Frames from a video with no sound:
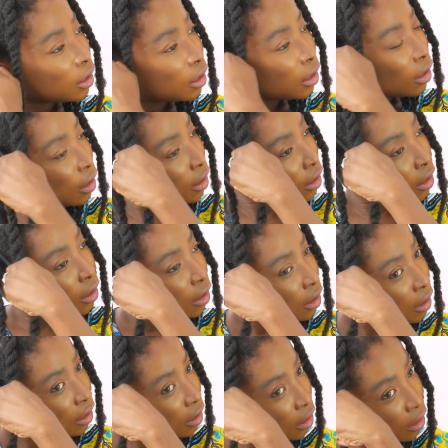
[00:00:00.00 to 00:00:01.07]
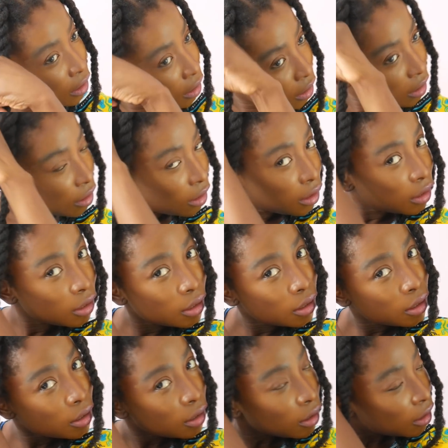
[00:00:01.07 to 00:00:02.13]
I'm gonna hold the bottom
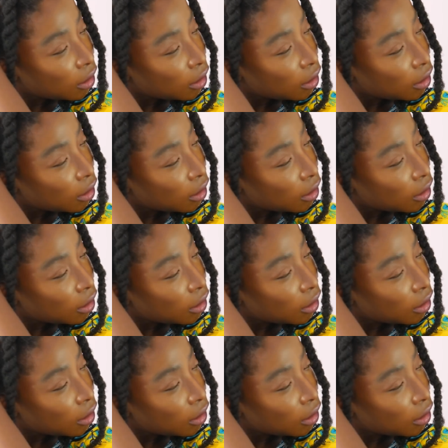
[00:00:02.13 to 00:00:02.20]
pretty